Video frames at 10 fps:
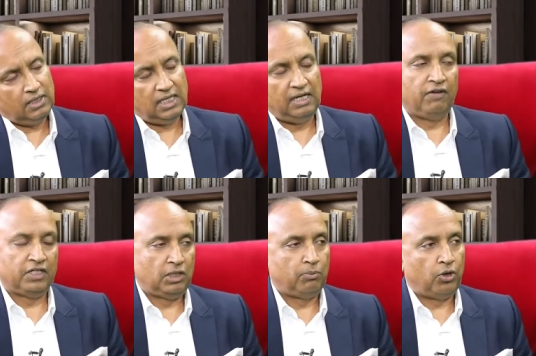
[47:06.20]
There is an
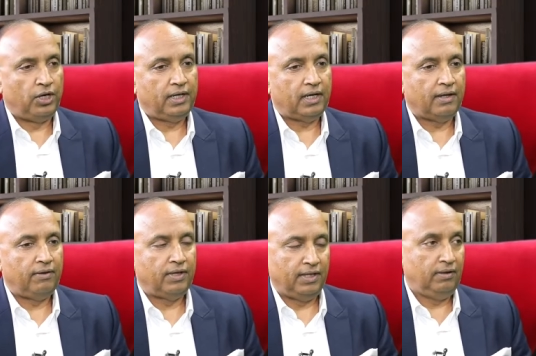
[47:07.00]
inflection point,
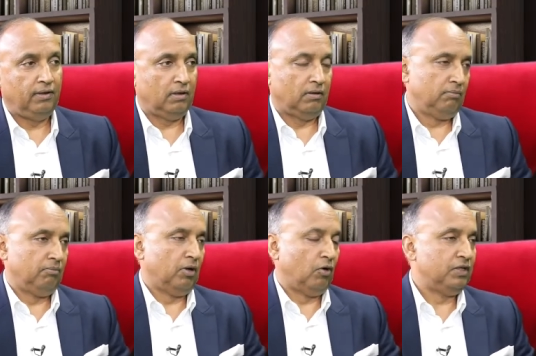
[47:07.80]
and then
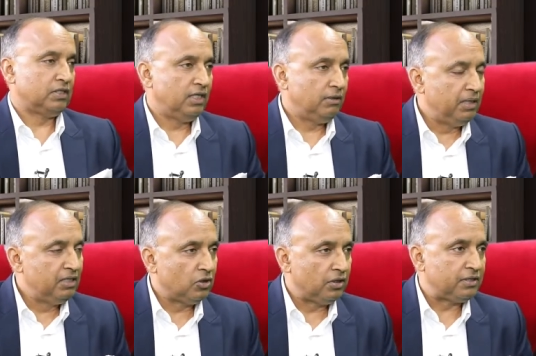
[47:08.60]
obviously it
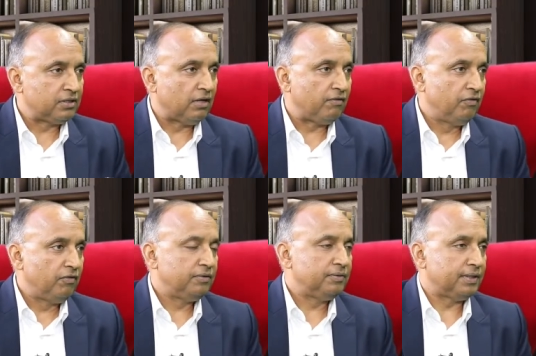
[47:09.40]
builds on itself.
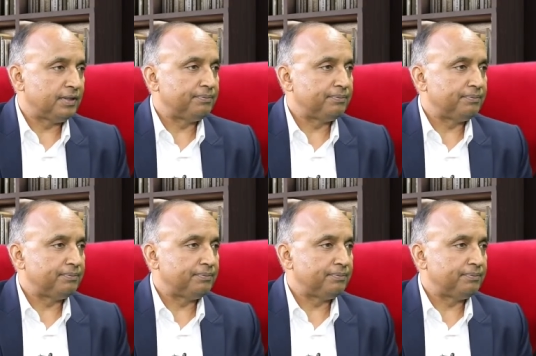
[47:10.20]
Yeah.